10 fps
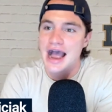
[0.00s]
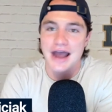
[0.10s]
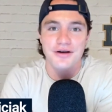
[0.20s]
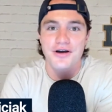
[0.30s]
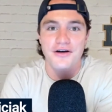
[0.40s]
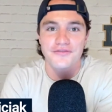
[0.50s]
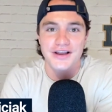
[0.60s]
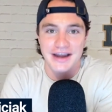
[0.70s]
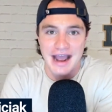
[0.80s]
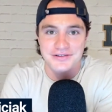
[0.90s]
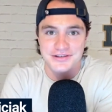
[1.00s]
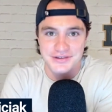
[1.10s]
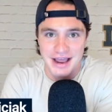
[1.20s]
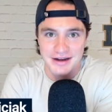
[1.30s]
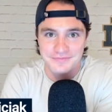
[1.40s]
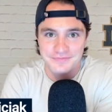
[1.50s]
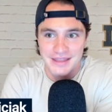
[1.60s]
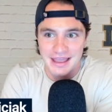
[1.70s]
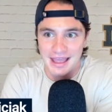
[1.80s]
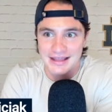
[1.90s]
I don't know if we can house you yet.
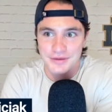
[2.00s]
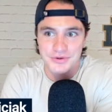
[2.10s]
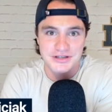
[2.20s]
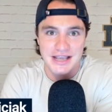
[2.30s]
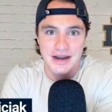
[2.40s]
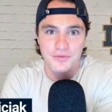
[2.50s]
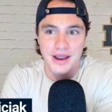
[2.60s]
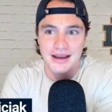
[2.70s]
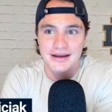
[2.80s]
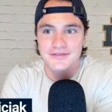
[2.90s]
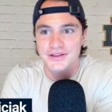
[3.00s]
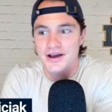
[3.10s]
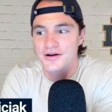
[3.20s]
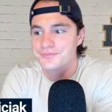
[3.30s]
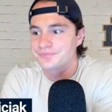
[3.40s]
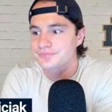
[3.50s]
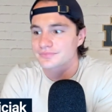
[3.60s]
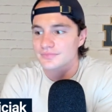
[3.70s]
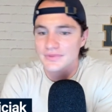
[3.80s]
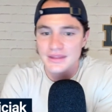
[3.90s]
And then we just had to wait. And even though
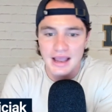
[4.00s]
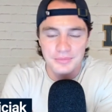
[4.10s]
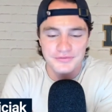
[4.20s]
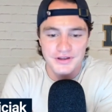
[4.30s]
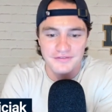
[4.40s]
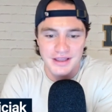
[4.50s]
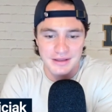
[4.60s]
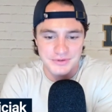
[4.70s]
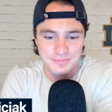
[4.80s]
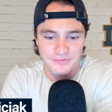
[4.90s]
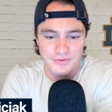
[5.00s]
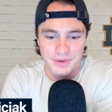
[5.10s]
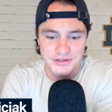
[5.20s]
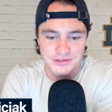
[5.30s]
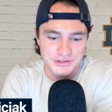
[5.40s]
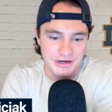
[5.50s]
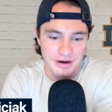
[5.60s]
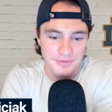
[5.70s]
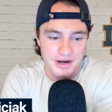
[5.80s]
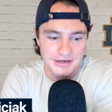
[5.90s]
I moved off campus before my junior year,
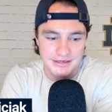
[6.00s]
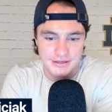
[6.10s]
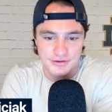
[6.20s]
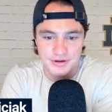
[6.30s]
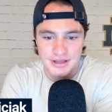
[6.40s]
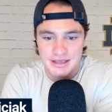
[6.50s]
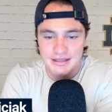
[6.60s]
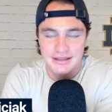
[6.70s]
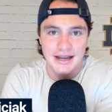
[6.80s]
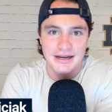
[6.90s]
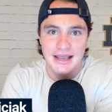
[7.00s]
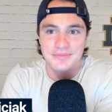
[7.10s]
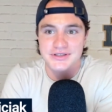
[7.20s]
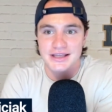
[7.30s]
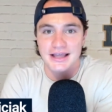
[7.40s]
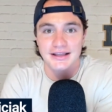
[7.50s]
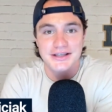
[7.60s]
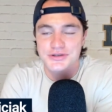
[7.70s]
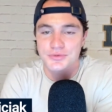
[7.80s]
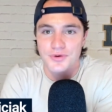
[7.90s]
I wanted to do the on-campus thing at
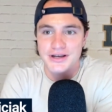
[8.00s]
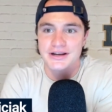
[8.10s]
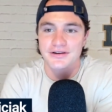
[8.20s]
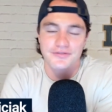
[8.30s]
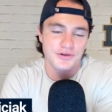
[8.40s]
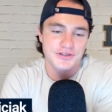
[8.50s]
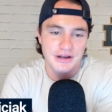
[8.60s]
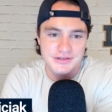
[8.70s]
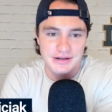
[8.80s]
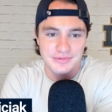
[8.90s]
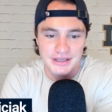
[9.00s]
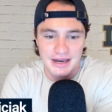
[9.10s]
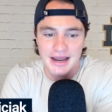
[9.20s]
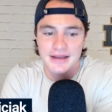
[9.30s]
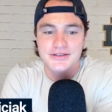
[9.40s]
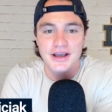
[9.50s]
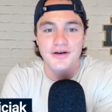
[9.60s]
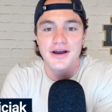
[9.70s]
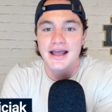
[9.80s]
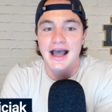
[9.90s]
least one year. Unfortunately, I was able to get on.
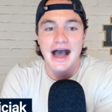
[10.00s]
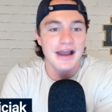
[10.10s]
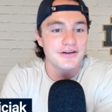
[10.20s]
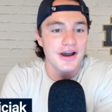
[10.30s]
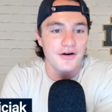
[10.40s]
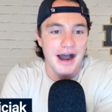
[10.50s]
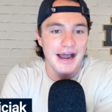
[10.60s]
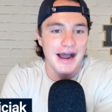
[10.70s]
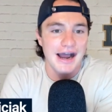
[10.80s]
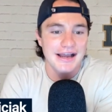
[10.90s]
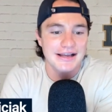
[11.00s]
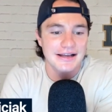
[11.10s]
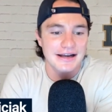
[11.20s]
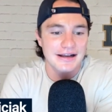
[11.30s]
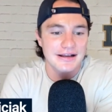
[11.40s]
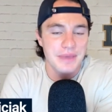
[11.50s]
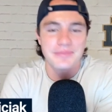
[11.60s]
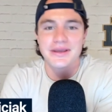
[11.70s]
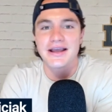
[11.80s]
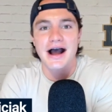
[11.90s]
So I don't know. I, I
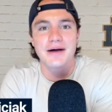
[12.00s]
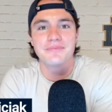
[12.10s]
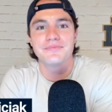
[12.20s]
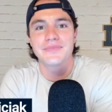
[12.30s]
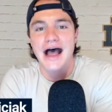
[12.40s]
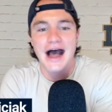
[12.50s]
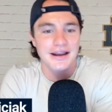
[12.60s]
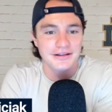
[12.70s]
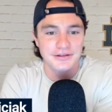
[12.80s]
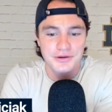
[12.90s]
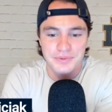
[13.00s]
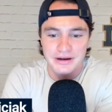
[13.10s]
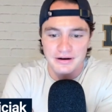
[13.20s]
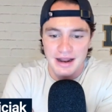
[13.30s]
maybe I'm out of the loop here.